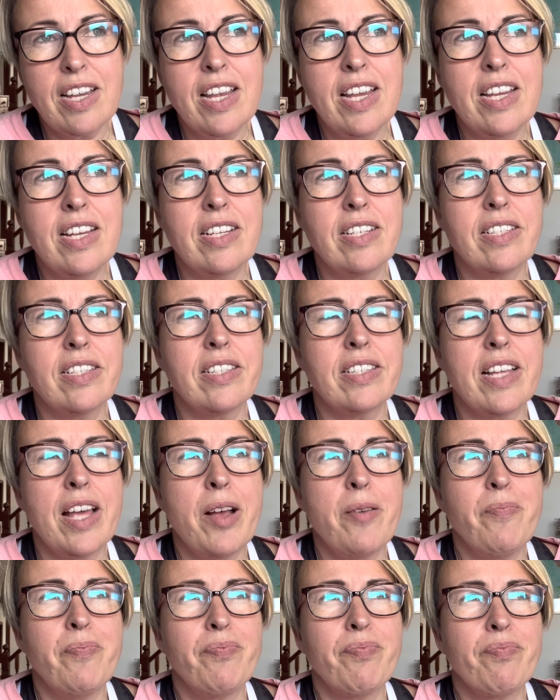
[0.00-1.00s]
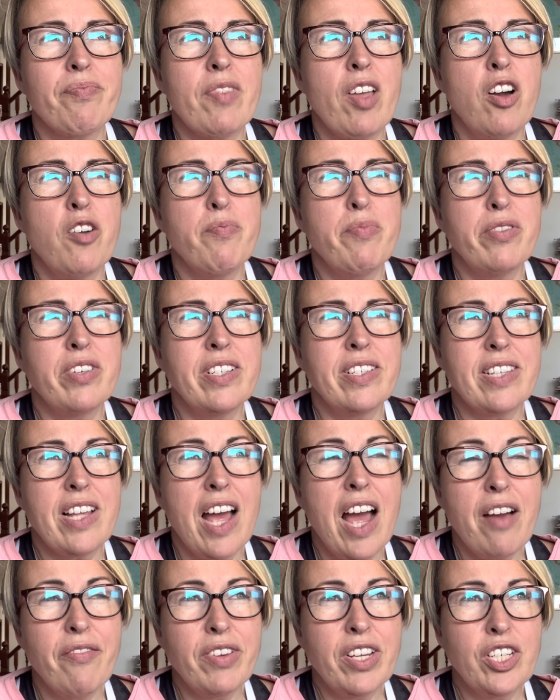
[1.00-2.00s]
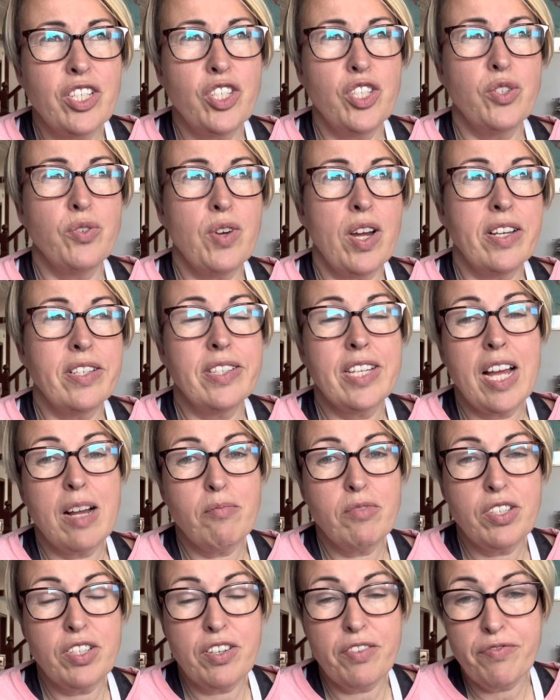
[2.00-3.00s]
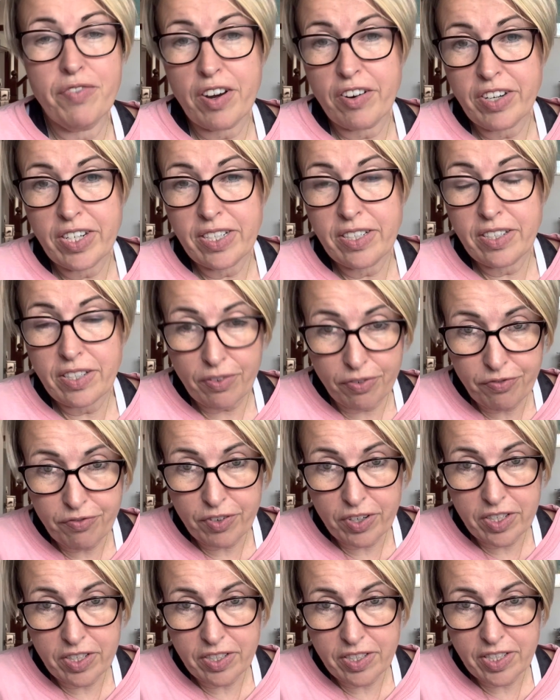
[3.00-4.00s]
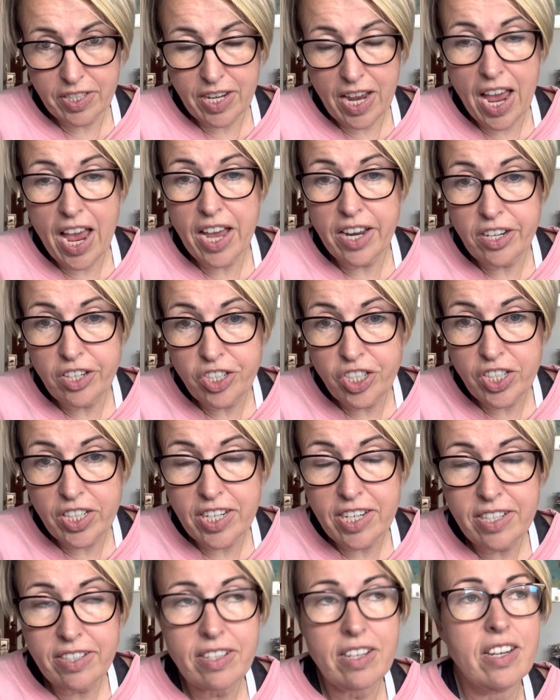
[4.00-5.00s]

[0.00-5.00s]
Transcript: it's our bodies are having to adapt to very different energies.